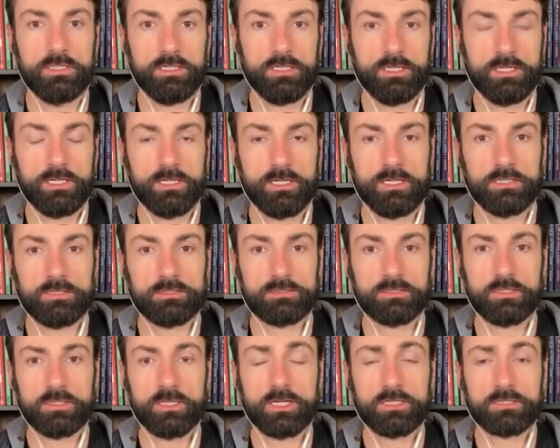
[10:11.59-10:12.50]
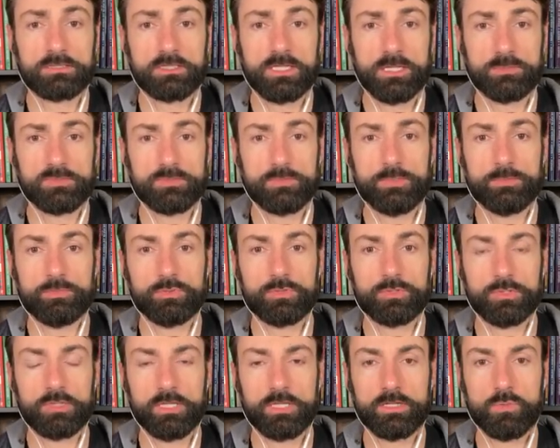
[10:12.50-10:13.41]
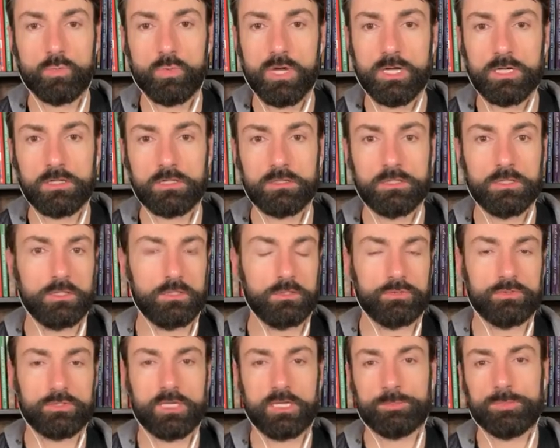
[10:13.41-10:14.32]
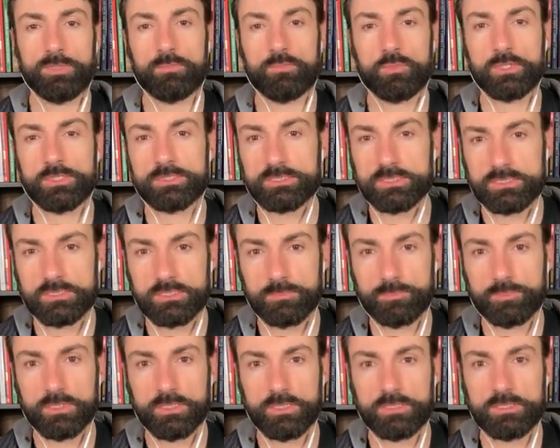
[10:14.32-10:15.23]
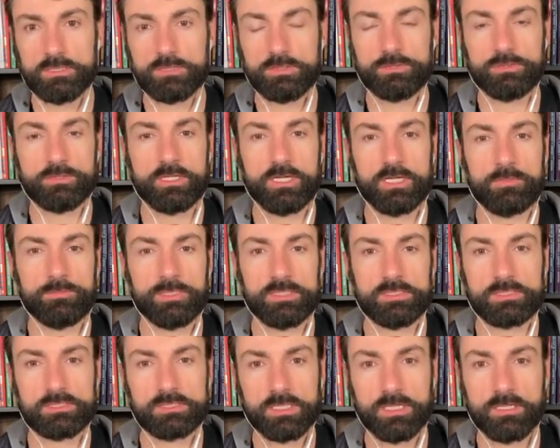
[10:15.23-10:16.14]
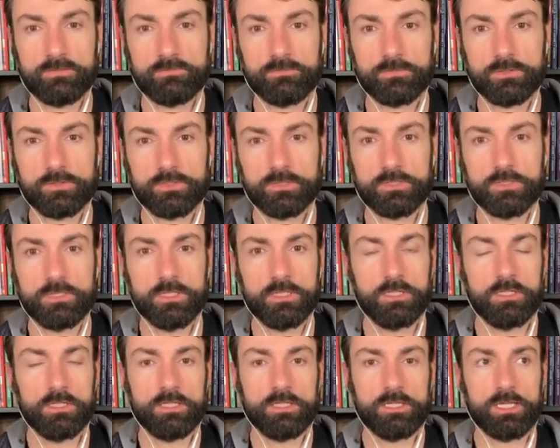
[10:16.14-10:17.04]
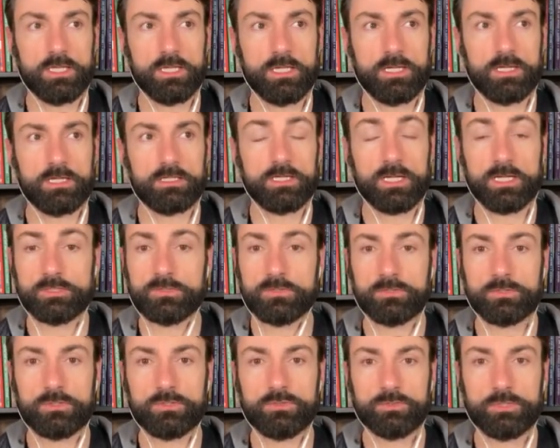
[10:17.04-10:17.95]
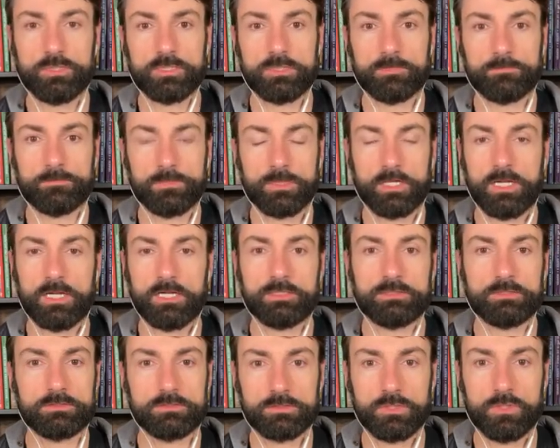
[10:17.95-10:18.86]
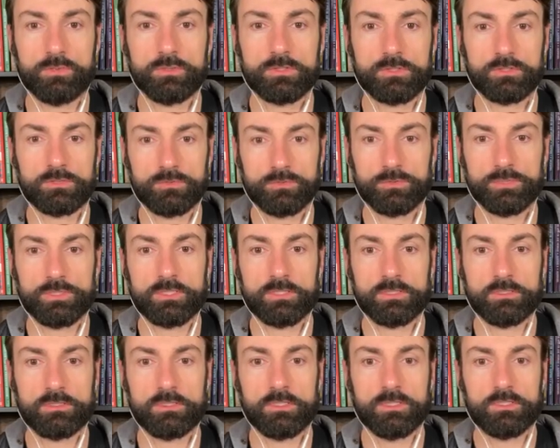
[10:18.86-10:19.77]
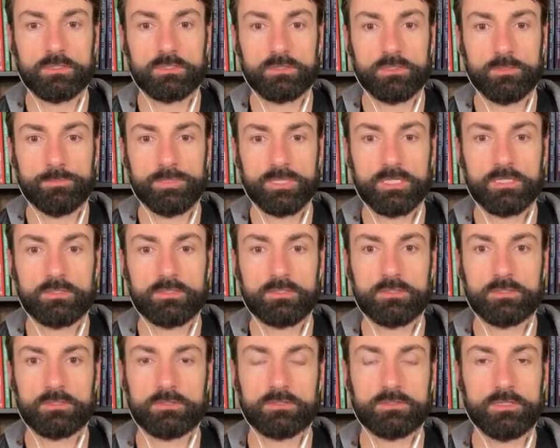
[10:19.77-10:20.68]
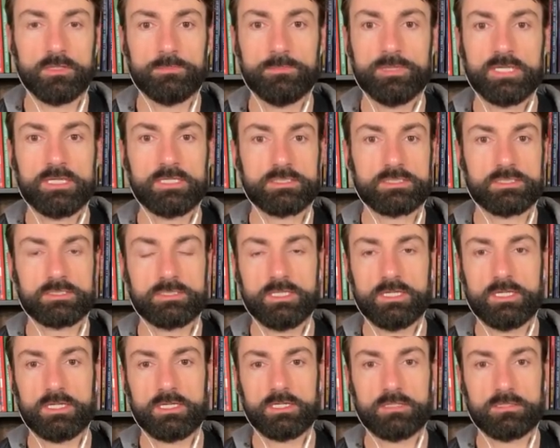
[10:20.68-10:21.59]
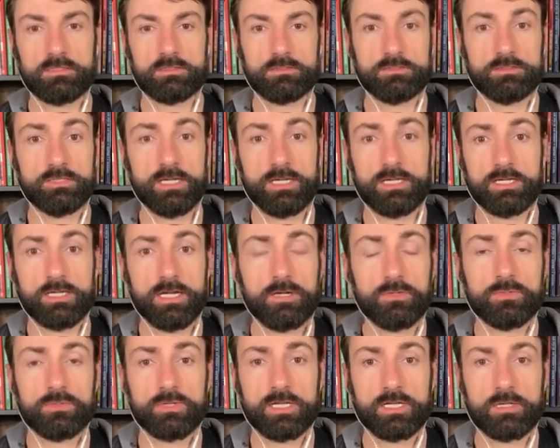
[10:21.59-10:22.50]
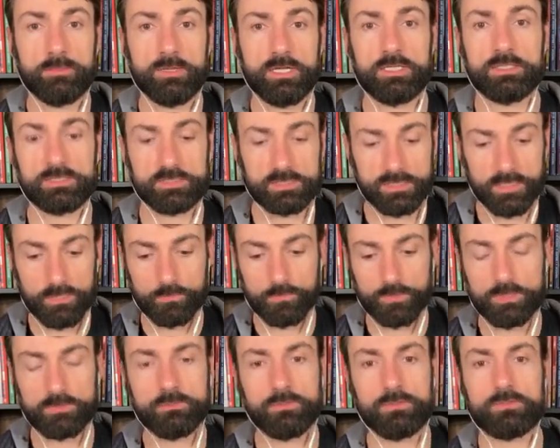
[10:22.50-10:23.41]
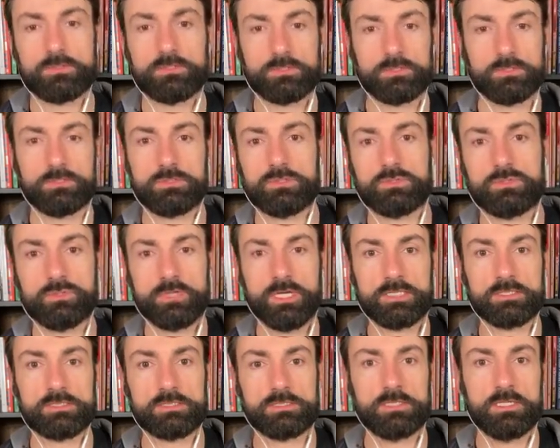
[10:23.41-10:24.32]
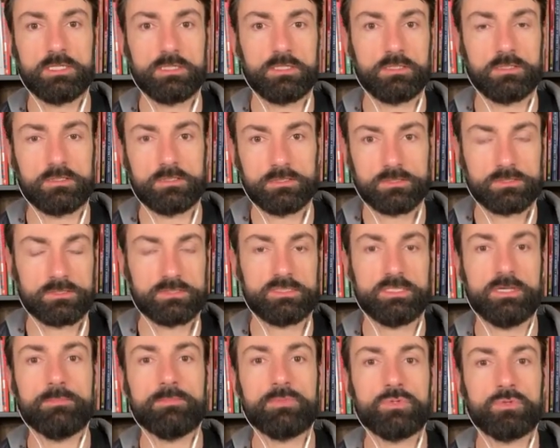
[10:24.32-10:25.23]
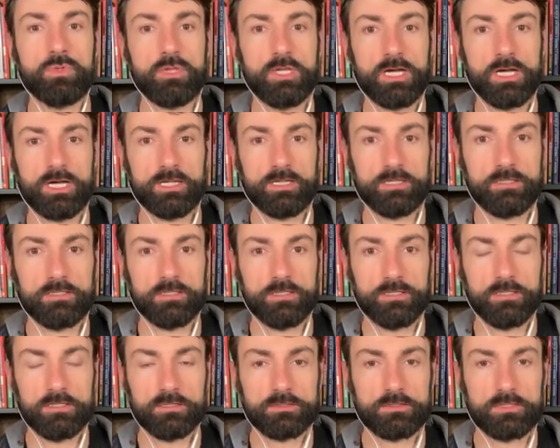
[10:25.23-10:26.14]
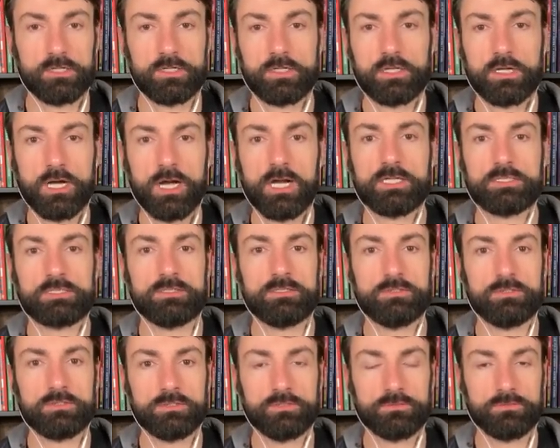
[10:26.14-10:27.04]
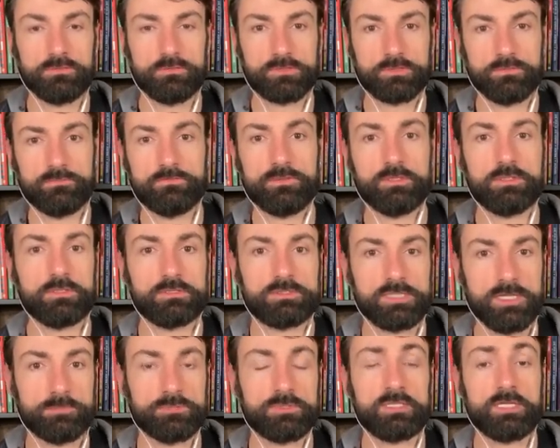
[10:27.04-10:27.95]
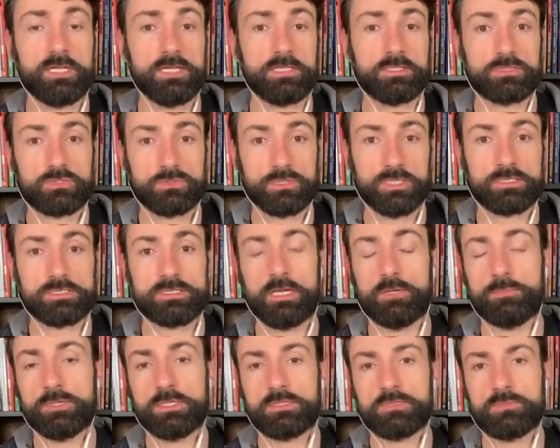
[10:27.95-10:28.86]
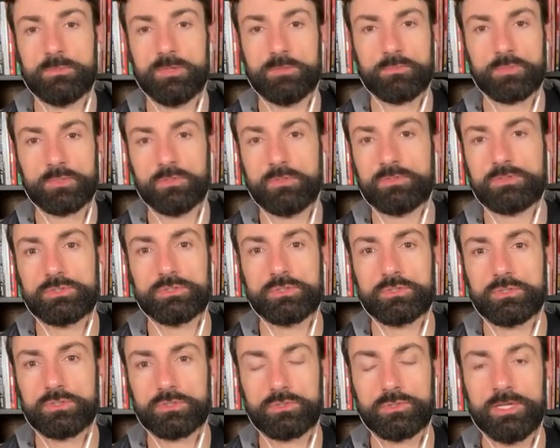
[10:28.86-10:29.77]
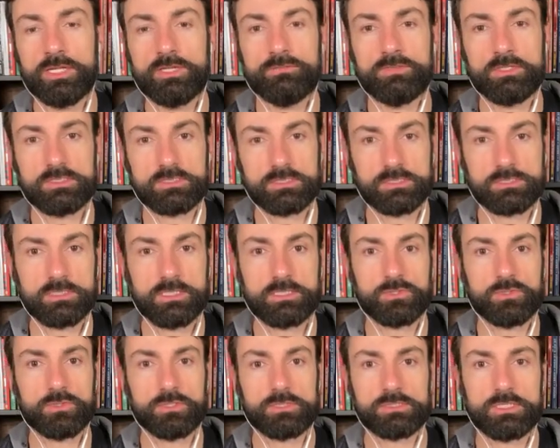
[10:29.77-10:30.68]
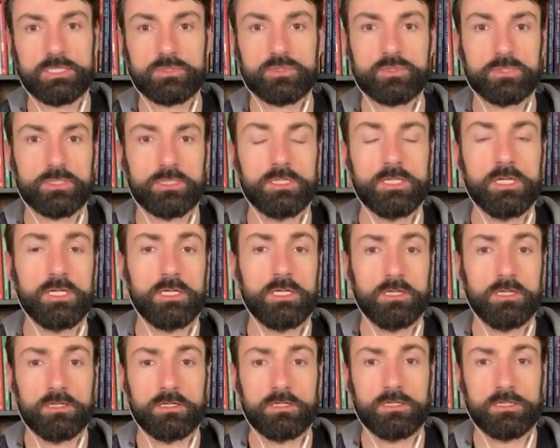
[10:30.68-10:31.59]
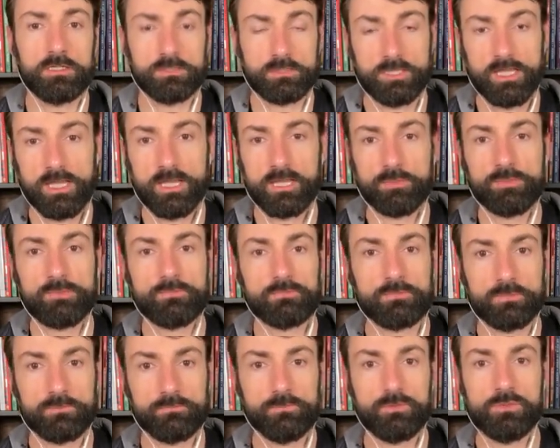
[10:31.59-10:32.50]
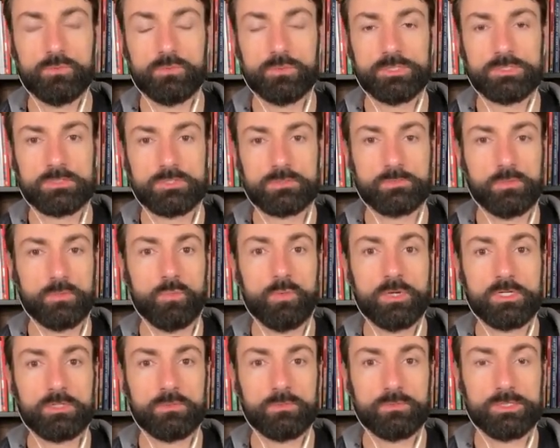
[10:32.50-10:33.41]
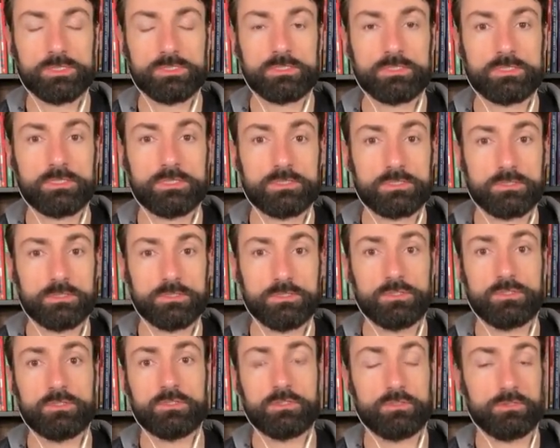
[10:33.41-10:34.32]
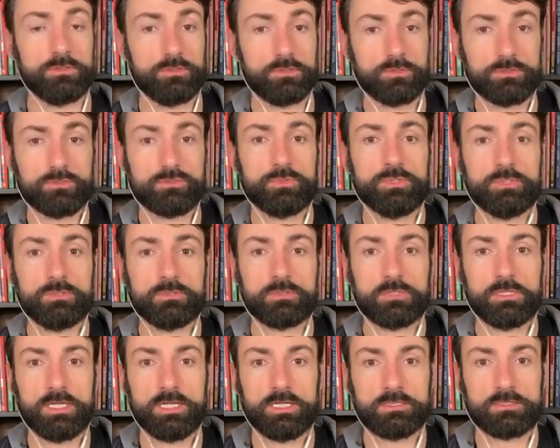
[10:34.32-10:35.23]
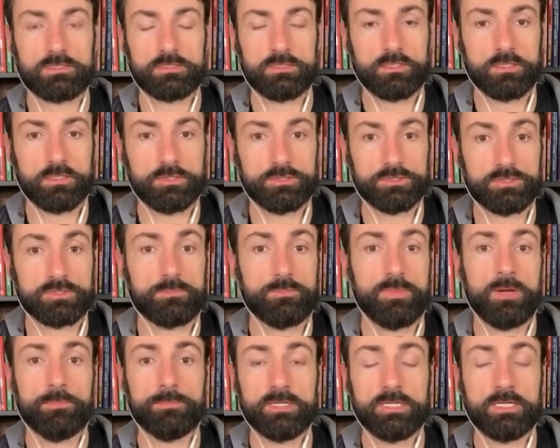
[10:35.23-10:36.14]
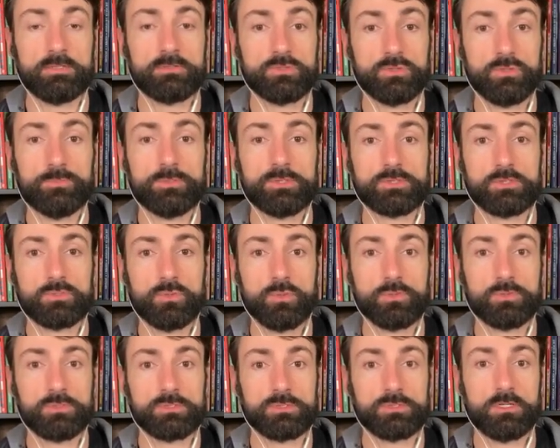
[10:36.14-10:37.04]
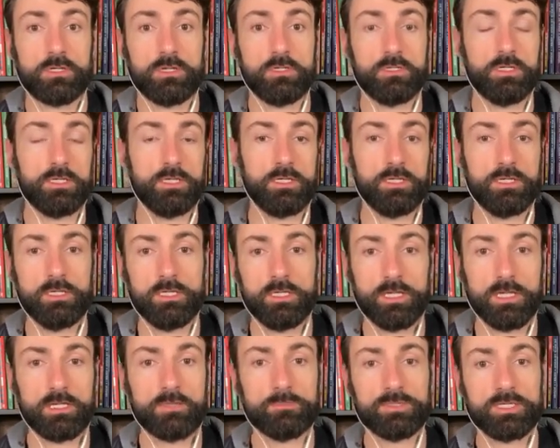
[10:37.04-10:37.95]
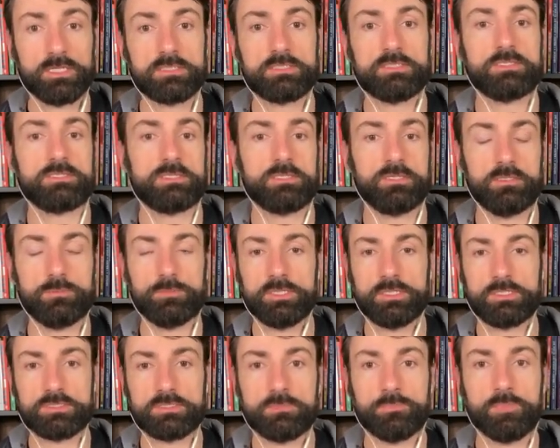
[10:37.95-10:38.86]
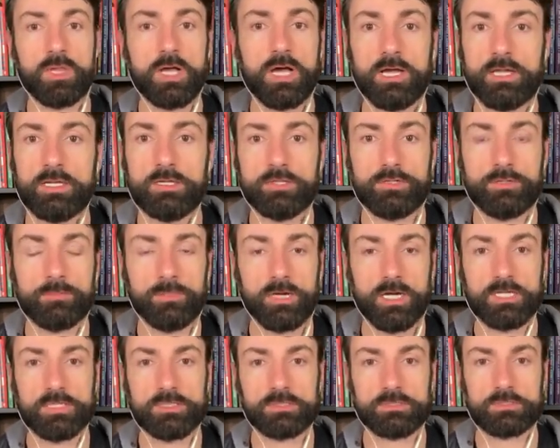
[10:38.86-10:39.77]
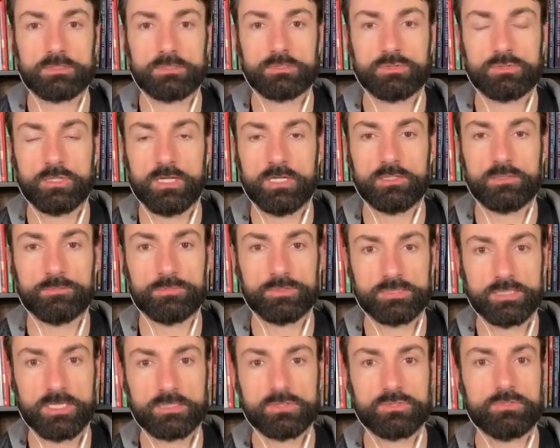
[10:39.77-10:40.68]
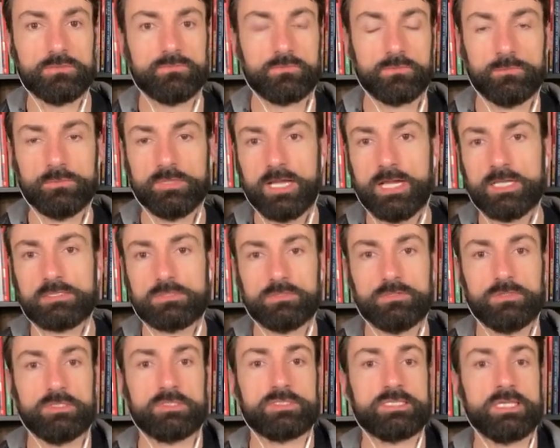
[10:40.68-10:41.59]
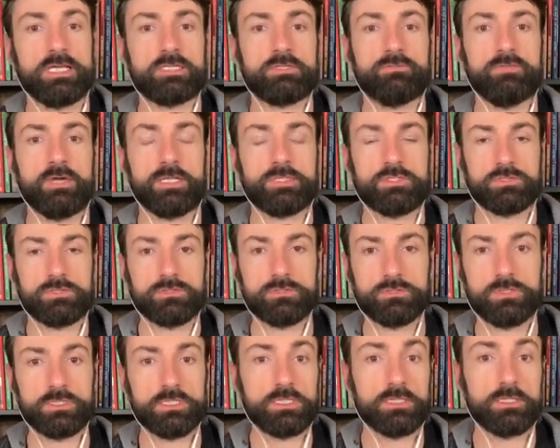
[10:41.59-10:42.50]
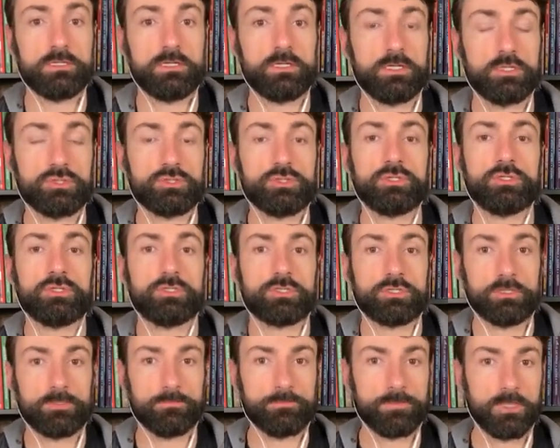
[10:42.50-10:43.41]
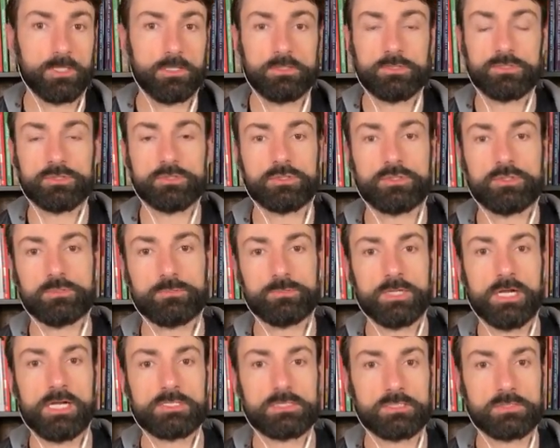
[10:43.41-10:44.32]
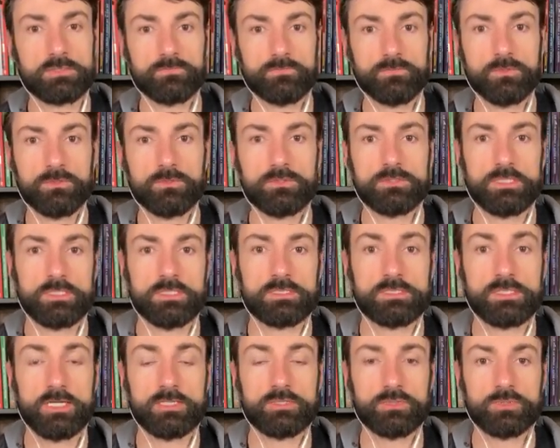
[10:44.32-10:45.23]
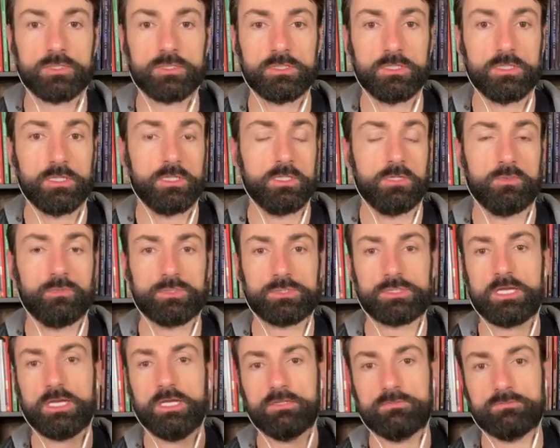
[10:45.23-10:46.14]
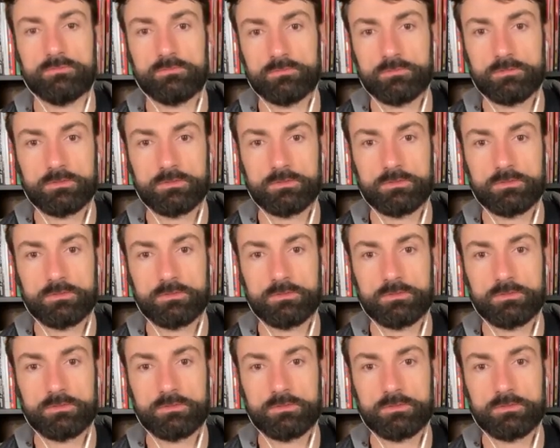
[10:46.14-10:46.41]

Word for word: And a lot of times people are like, well, you got to be more disciplined, you got to be tougher, and I don't agree. I don't agree. The bigger the biggest thing that I would recommend is get rid of those stress stimuli that are causing you to, to feel tempted and stressed out because remember those sugar cravings etc etc uh, they happen for a few reasons but one of the reasons is your your adrenal glands are just pumping out too much cortisol and because it's a limited supply, your body's trying to protect you from that, so it incentivizes you to eat sugar, sugar, processed foods, etc., which kind of